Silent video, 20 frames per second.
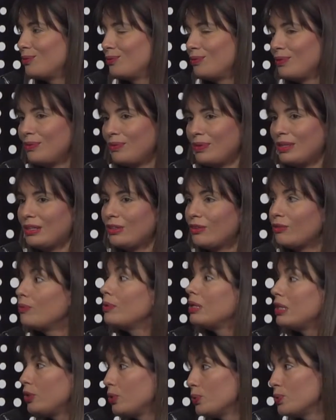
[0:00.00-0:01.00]

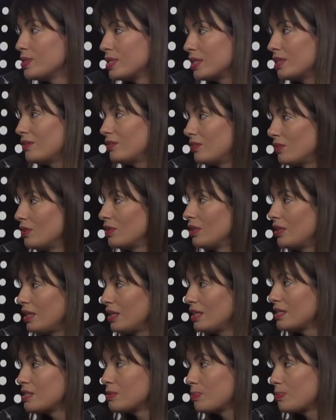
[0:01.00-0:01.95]
we'll use it in a